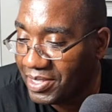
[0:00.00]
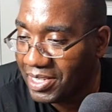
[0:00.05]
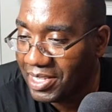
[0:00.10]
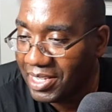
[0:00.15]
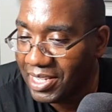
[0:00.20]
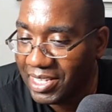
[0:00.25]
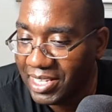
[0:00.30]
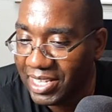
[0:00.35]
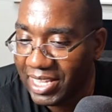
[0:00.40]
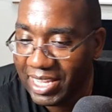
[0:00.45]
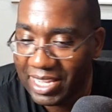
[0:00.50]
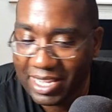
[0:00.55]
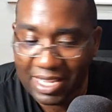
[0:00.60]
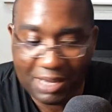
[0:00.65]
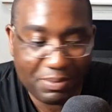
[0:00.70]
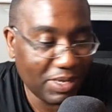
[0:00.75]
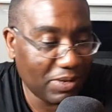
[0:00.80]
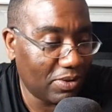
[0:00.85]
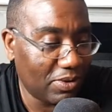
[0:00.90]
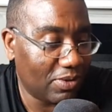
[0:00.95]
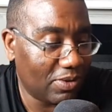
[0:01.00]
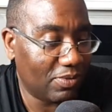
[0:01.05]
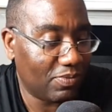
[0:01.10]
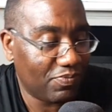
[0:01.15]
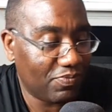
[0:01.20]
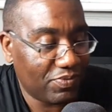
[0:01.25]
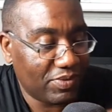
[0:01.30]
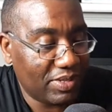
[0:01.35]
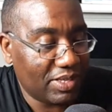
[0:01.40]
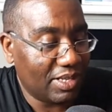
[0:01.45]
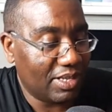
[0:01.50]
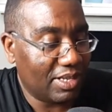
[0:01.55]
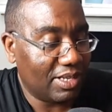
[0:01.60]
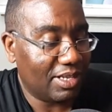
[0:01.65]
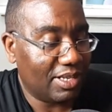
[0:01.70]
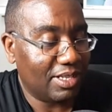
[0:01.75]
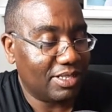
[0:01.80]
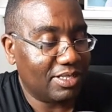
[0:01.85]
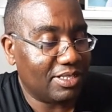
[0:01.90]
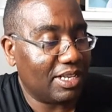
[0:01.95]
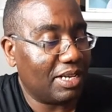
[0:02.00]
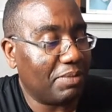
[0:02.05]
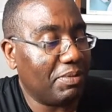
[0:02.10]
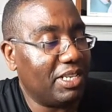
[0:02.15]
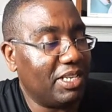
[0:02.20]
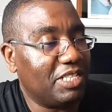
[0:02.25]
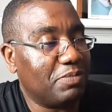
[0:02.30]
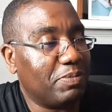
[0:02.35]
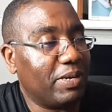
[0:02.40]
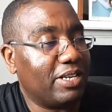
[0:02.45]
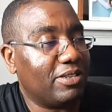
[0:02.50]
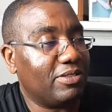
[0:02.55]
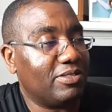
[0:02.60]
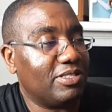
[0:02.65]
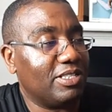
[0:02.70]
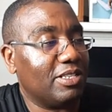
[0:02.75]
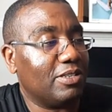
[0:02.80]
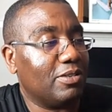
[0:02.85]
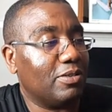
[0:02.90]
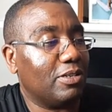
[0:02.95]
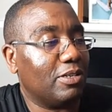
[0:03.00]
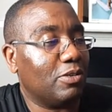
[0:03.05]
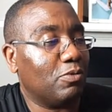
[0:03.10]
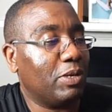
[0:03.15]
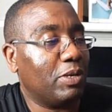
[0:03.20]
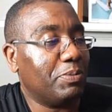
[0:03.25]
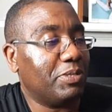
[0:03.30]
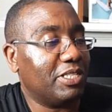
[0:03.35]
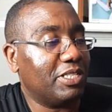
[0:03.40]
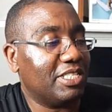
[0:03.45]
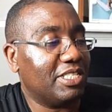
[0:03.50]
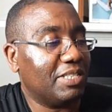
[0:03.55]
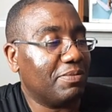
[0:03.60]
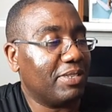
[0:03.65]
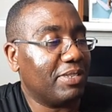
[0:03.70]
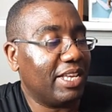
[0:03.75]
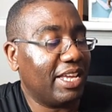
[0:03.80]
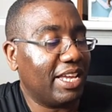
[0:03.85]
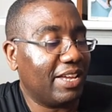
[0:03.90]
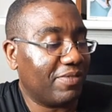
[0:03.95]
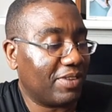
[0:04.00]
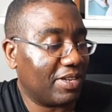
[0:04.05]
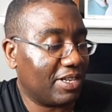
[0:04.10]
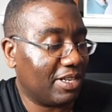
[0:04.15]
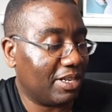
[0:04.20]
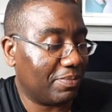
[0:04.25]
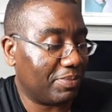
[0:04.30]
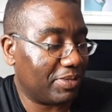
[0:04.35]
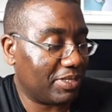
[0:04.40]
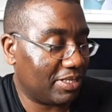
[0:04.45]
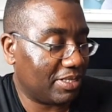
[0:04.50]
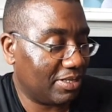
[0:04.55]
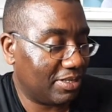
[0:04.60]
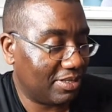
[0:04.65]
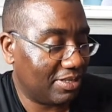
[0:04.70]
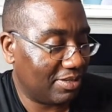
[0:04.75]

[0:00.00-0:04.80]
Yeah, I mean, well, so how many of these bottles equipped to seven and a half cups?